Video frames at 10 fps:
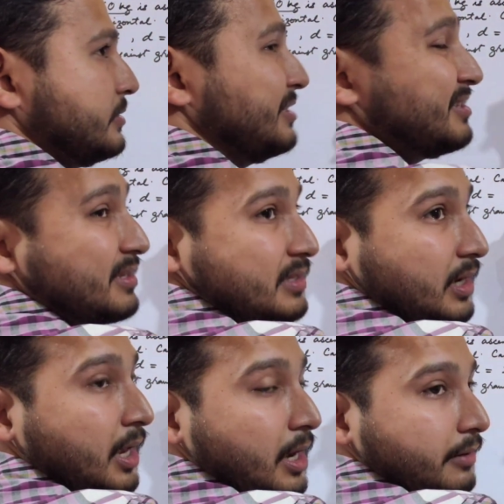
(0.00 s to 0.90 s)
Since it's
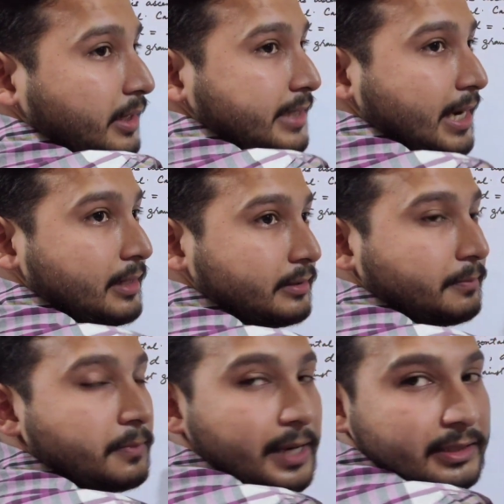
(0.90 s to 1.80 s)
a rectangle, the
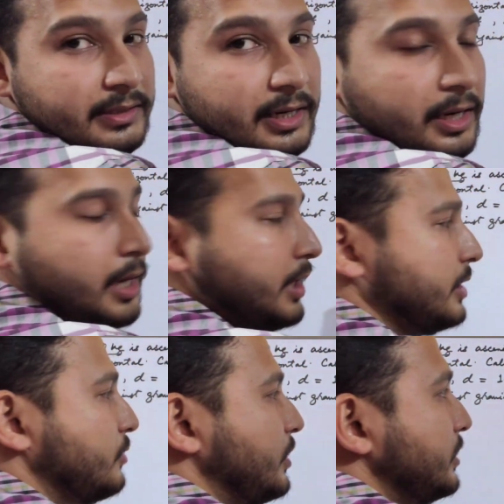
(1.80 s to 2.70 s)
breadths are
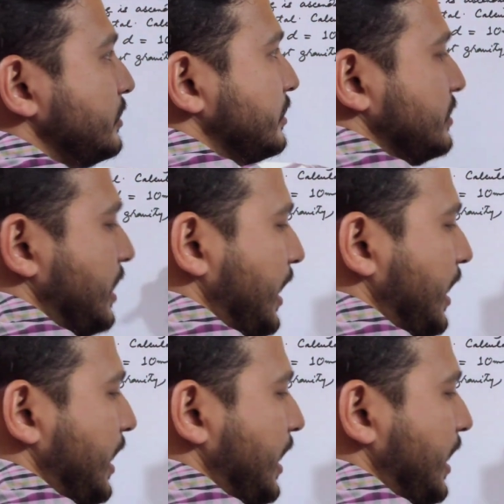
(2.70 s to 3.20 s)
equal, its